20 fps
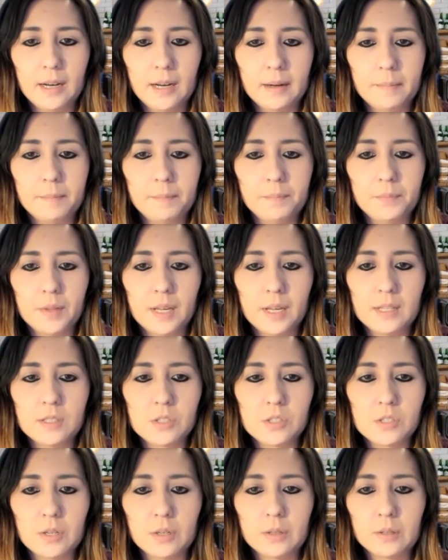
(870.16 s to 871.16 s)
And
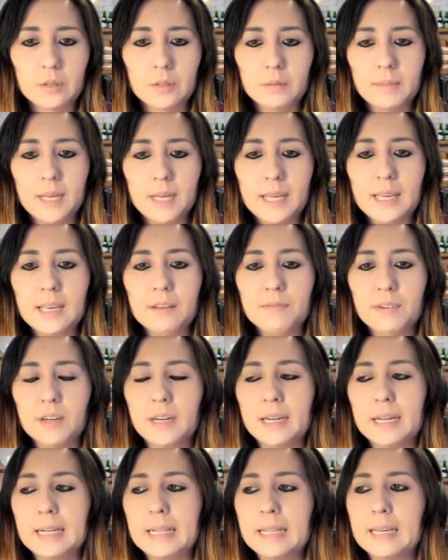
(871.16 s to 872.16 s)
so making it
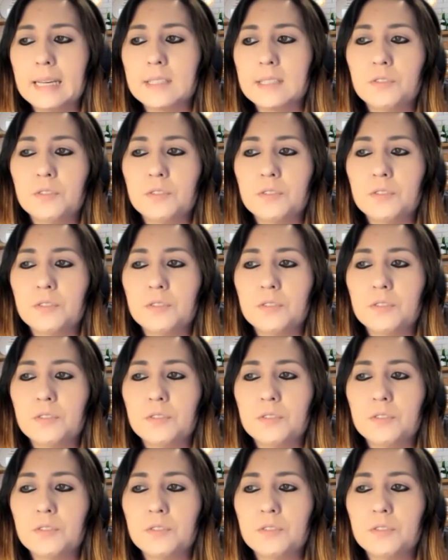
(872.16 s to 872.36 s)
very clear.